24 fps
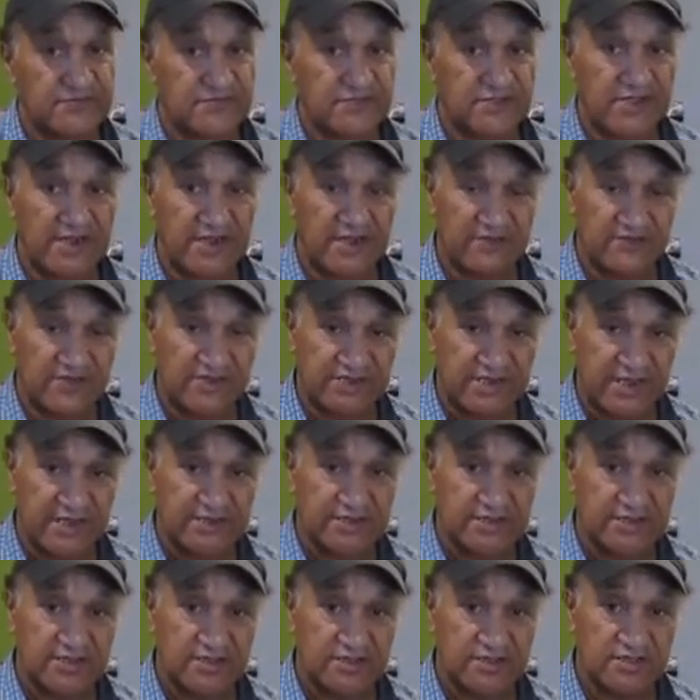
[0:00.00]
The levy debt
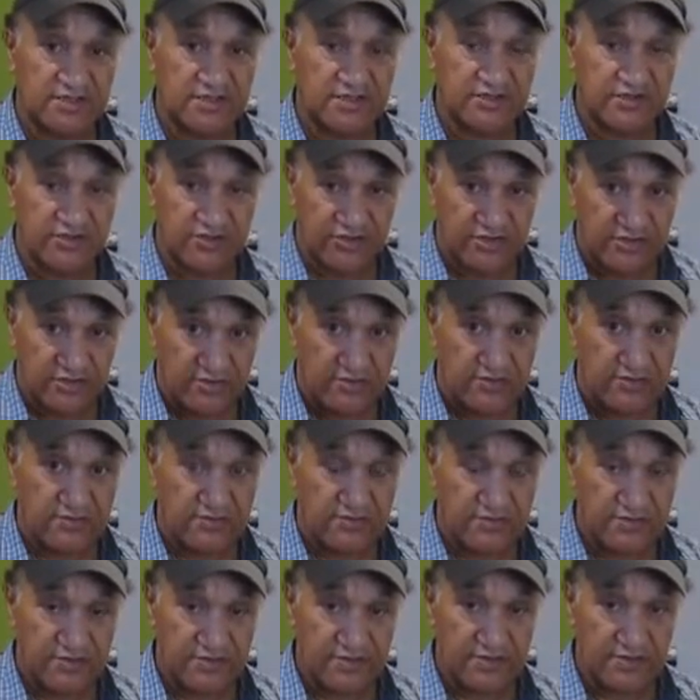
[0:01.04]
to you,
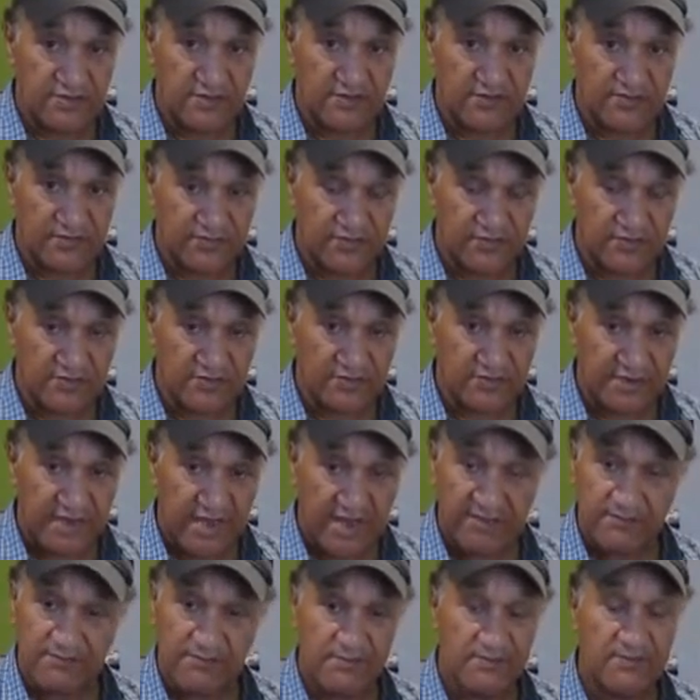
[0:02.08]
your
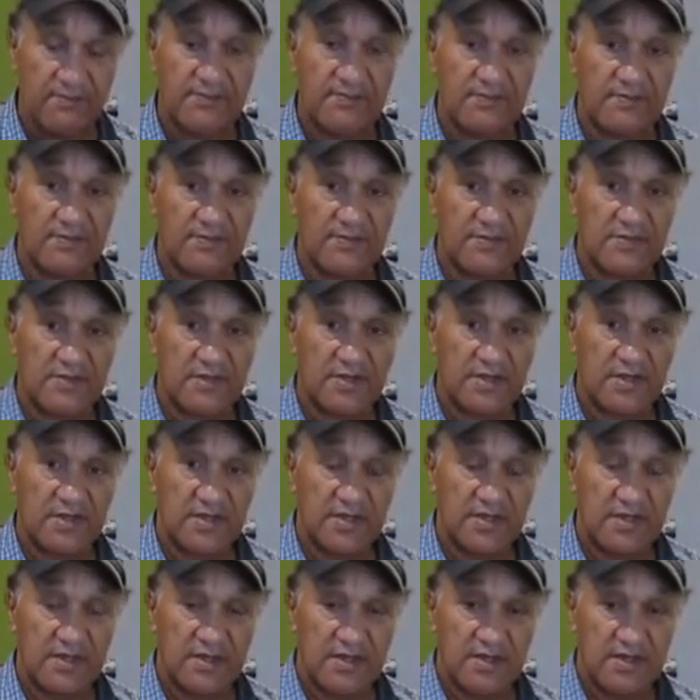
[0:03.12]
name,
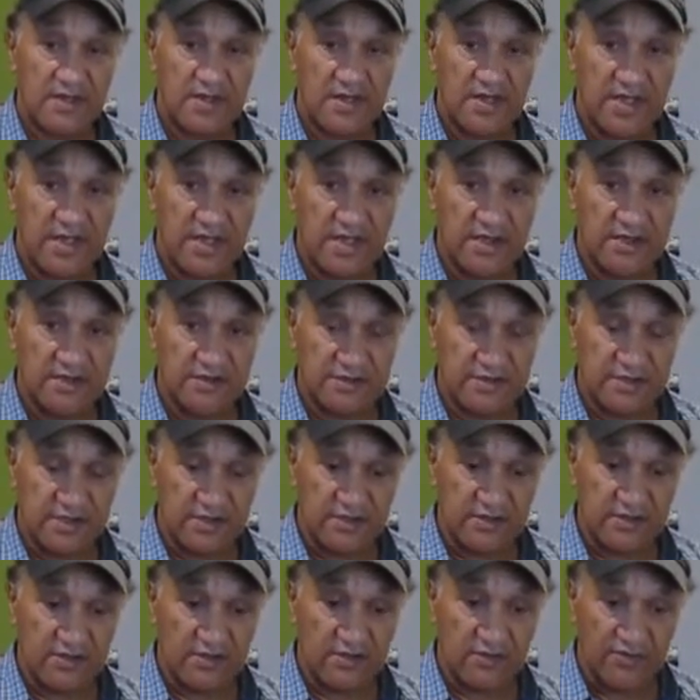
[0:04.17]
and
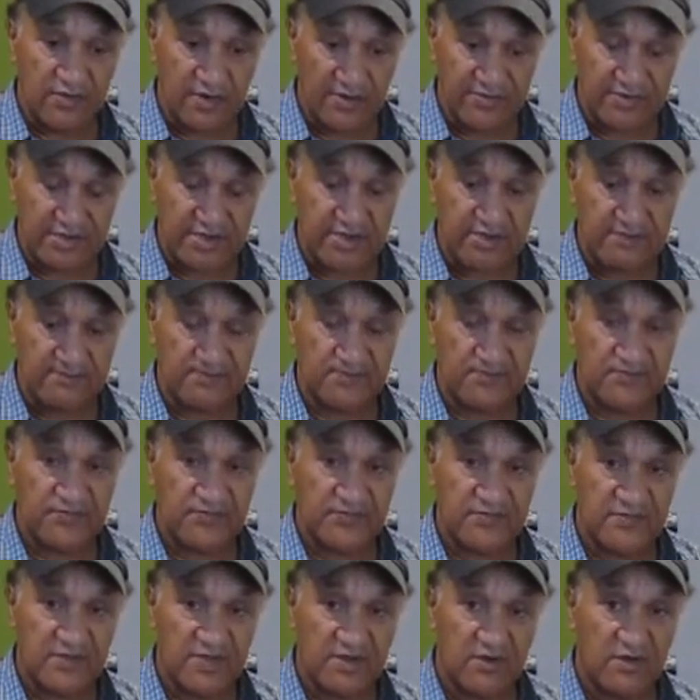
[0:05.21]
your property,
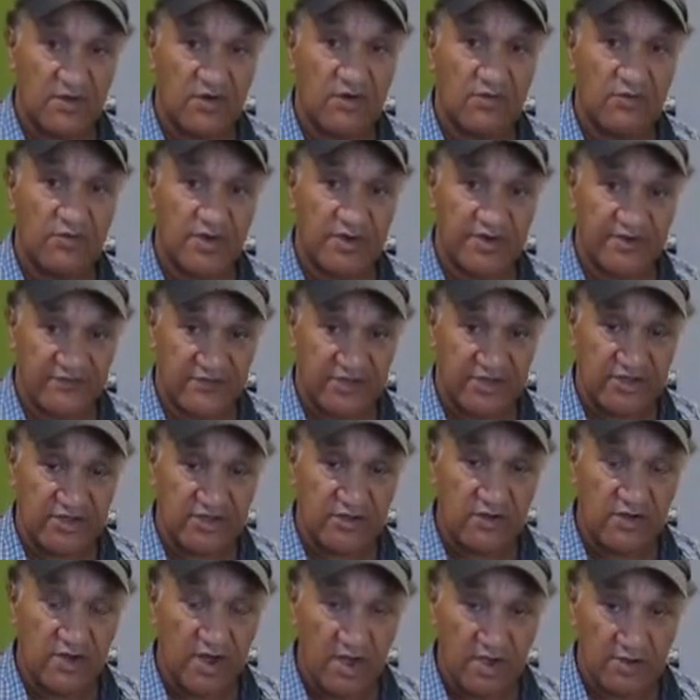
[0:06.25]
or whatever
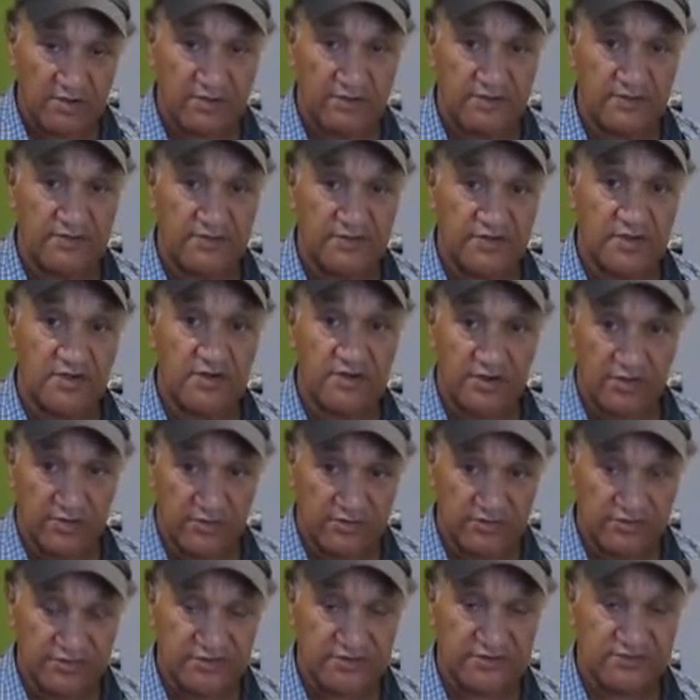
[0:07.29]
you own, you
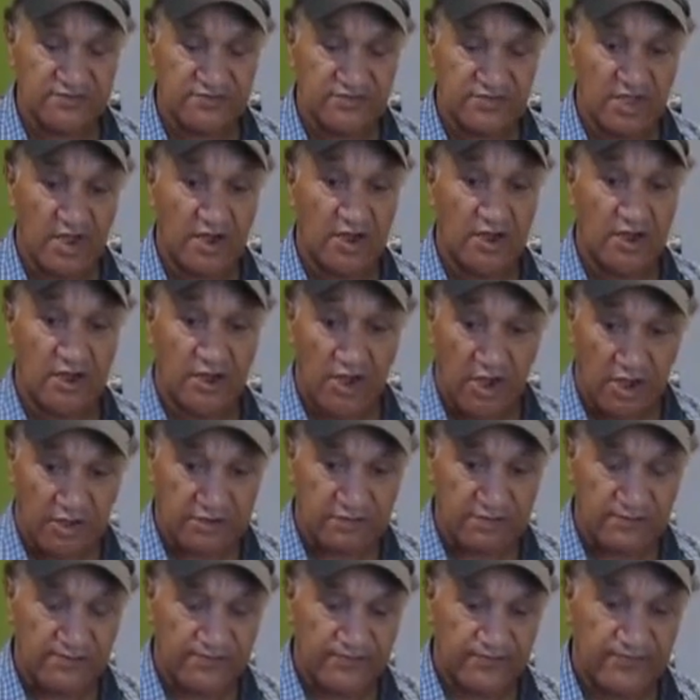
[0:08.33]
lose a lot,
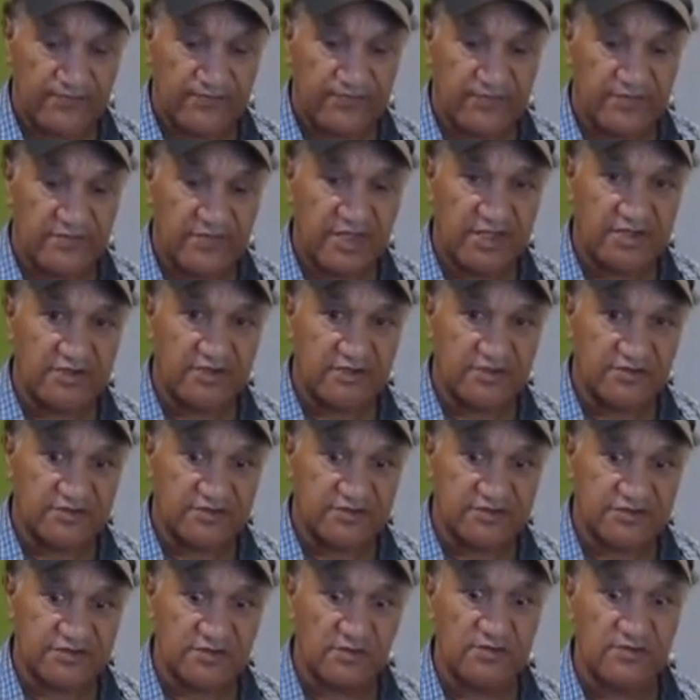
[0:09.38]
and you can
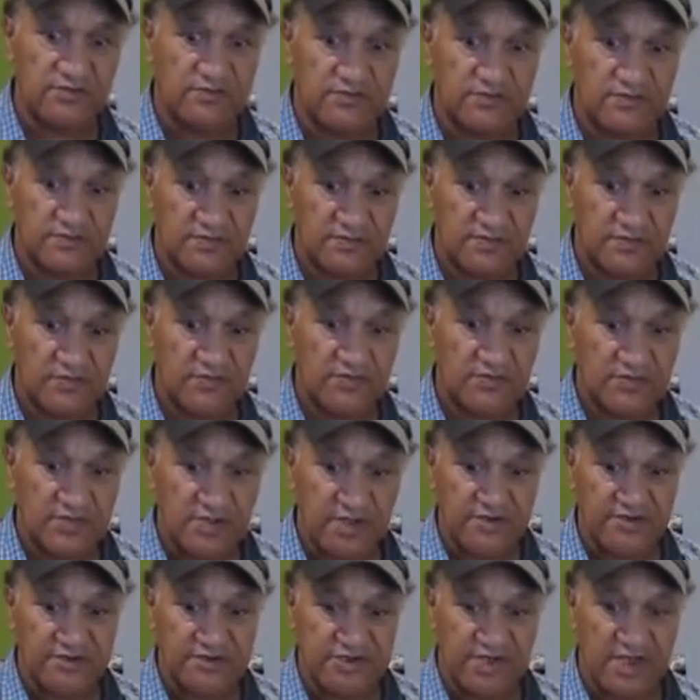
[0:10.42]
still go
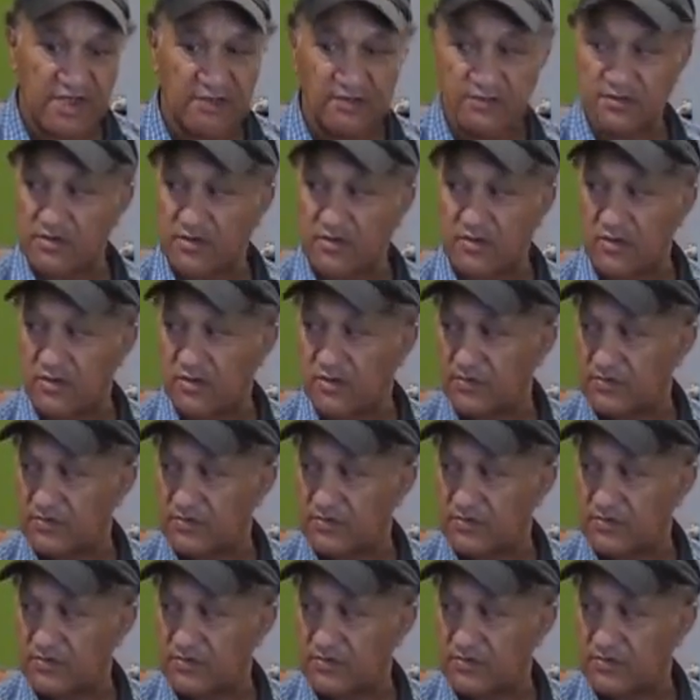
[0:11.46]
to jail or